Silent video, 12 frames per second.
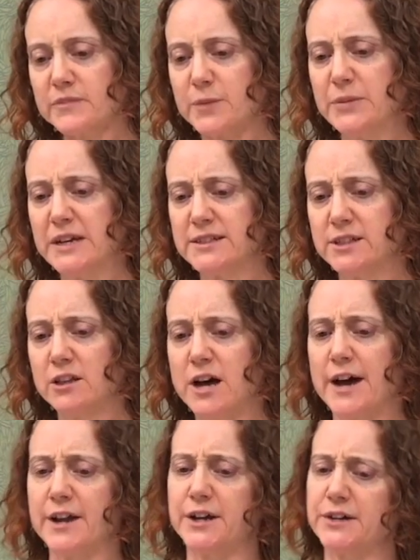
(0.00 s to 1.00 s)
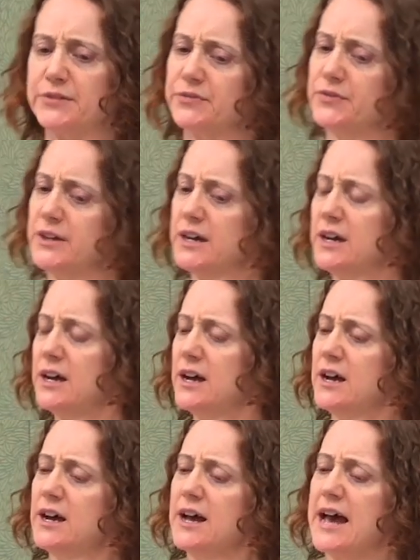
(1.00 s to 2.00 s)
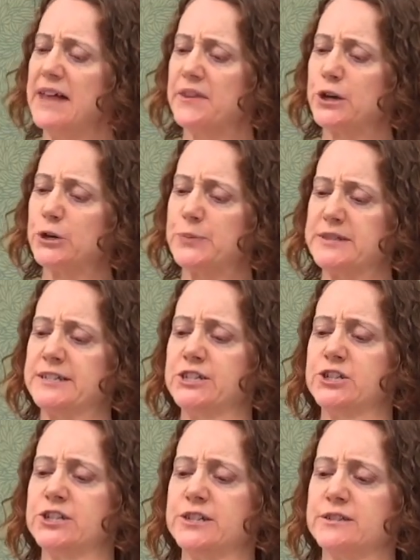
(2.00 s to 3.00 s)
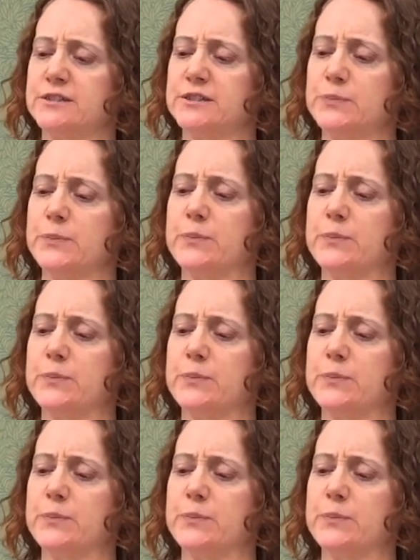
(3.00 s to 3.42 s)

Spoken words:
because a lot of ethical positions